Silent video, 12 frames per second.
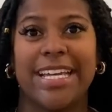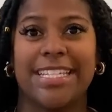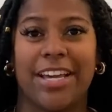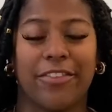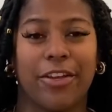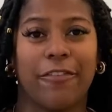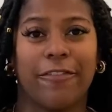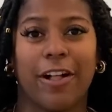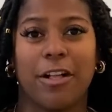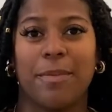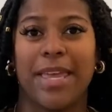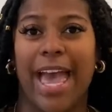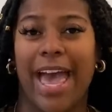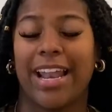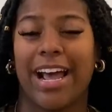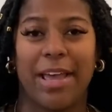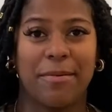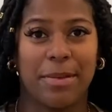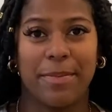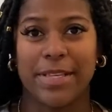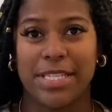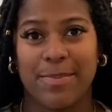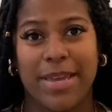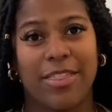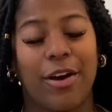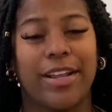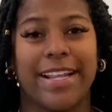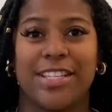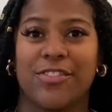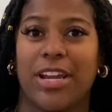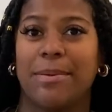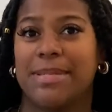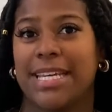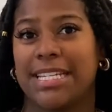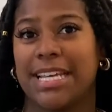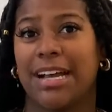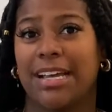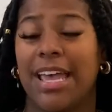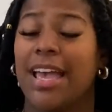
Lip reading: definitely go follow me at Miele Smith on Instagram, TikTok,